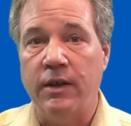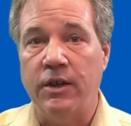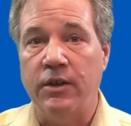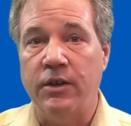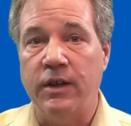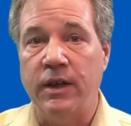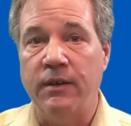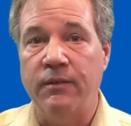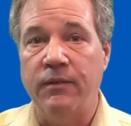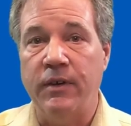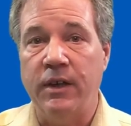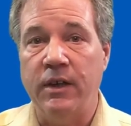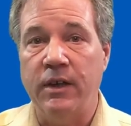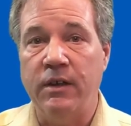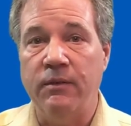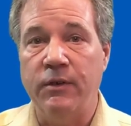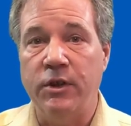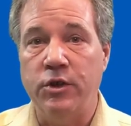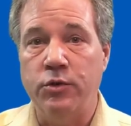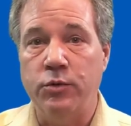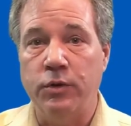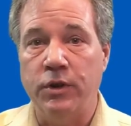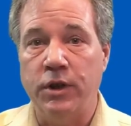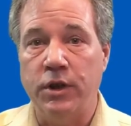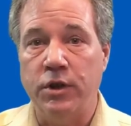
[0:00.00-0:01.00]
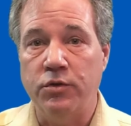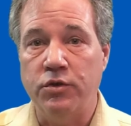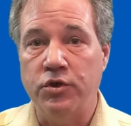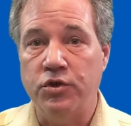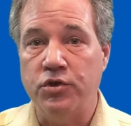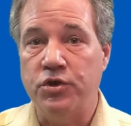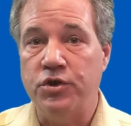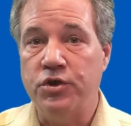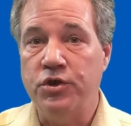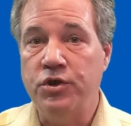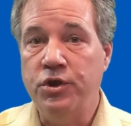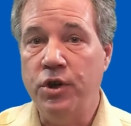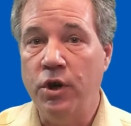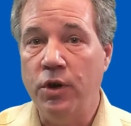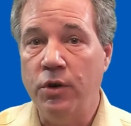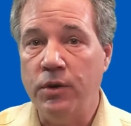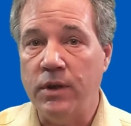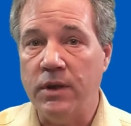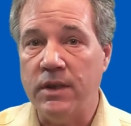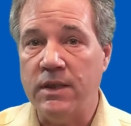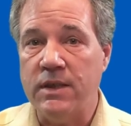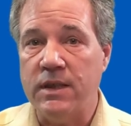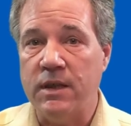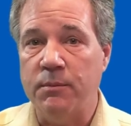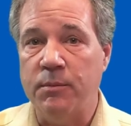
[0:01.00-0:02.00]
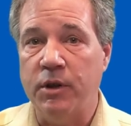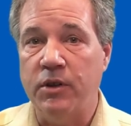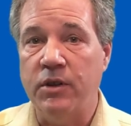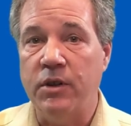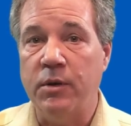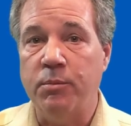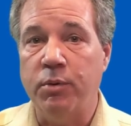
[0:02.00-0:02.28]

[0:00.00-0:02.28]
that you give individual users notice about